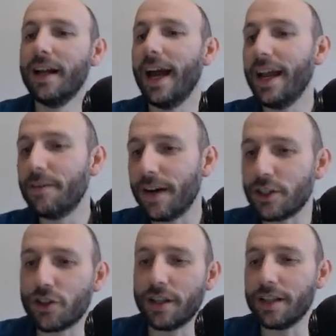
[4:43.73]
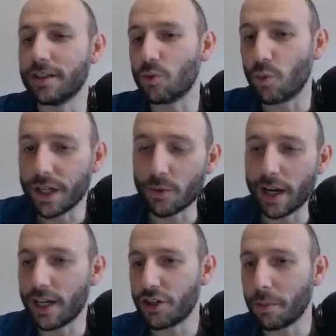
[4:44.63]
And eventually, this
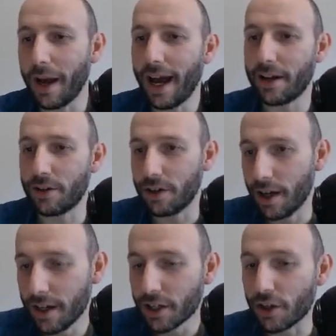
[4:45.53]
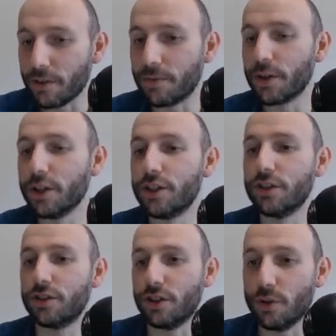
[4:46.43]
rearranging pattern
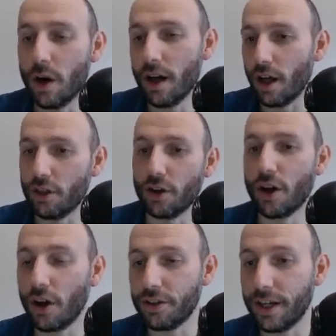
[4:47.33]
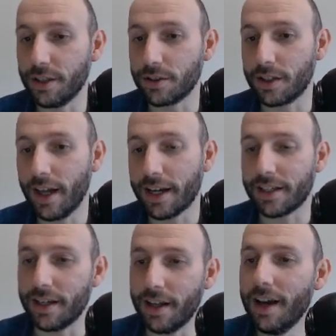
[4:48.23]
converges to the card that you
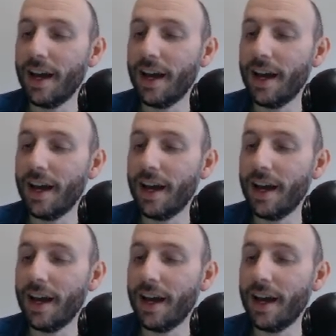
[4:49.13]
selected.